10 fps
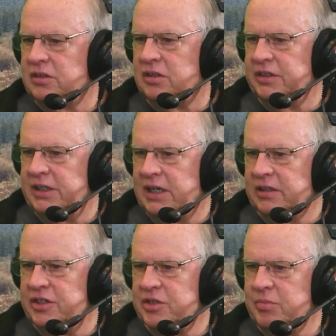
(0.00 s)
on the
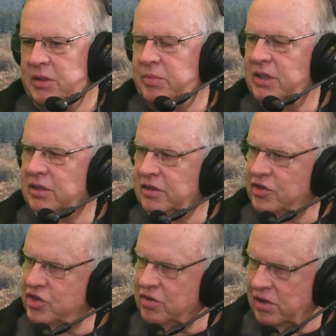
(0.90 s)
islands may be a little
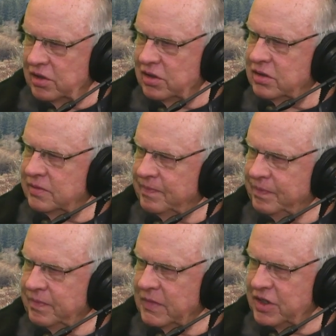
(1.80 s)
stronger
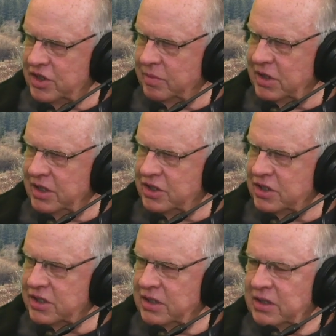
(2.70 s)
in some
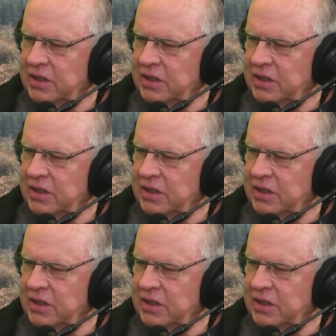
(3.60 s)
cases.